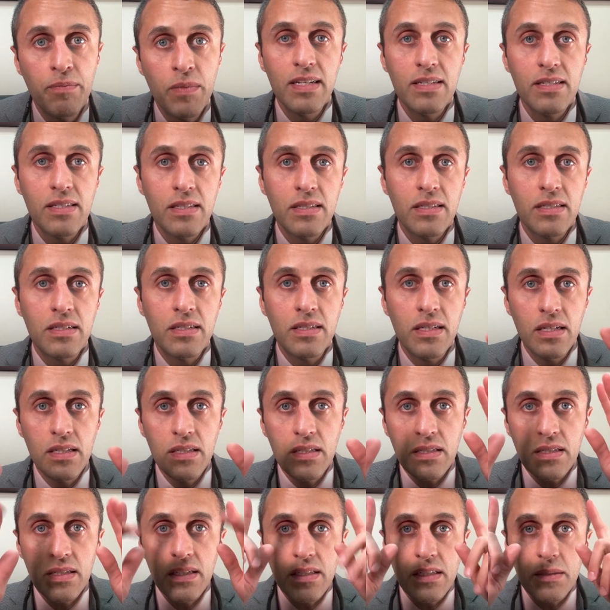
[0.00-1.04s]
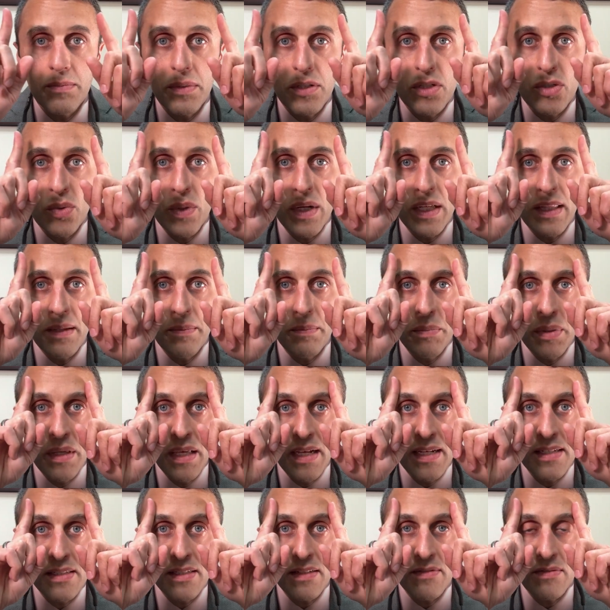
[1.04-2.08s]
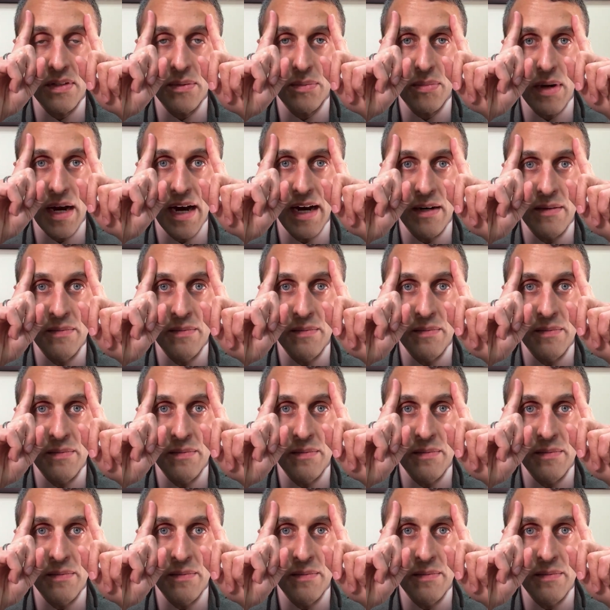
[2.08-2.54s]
is the distance between the peaks of the brow.